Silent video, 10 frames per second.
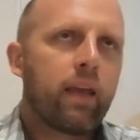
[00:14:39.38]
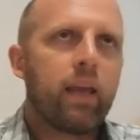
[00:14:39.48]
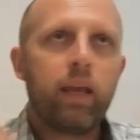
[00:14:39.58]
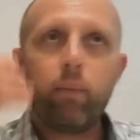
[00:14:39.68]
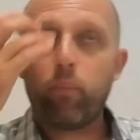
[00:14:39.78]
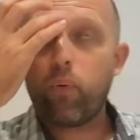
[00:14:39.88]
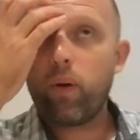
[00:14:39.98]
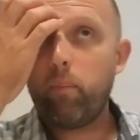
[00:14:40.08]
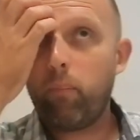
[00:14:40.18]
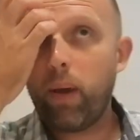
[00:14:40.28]
He
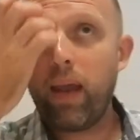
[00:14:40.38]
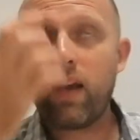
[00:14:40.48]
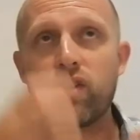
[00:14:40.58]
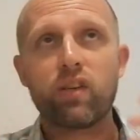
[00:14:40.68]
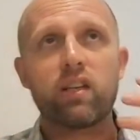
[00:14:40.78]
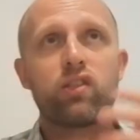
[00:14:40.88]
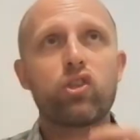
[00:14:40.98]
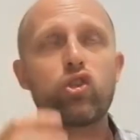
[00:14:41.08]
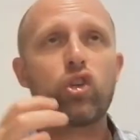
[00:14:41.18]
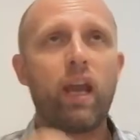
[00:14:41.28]
prepares
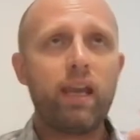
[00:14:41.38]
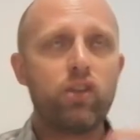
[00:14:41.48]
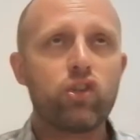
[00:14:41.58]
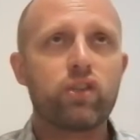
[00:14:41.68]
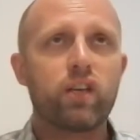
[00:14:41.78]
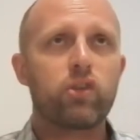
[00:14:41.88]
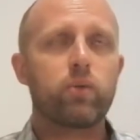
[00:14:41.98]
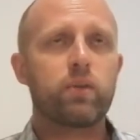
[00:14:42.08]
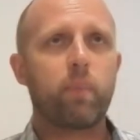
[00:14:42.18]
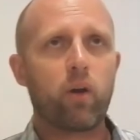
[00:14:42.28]
us, changes us.
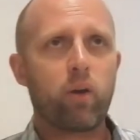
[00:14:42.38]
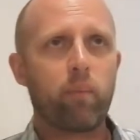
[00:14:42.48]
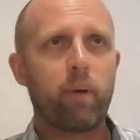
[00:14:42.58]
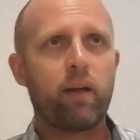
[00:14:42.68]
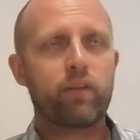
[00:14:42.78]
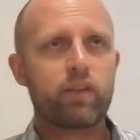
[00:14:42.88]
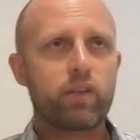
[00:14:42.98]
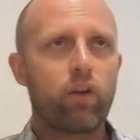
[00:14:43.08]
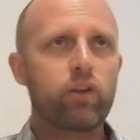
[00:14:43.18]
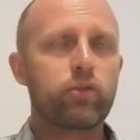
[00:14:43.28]
We spoke about this
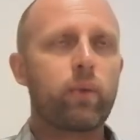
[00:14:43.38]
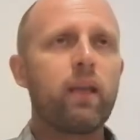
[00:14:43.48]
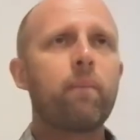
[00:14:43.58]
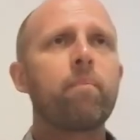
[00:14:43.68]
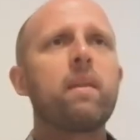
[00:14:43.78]
last week.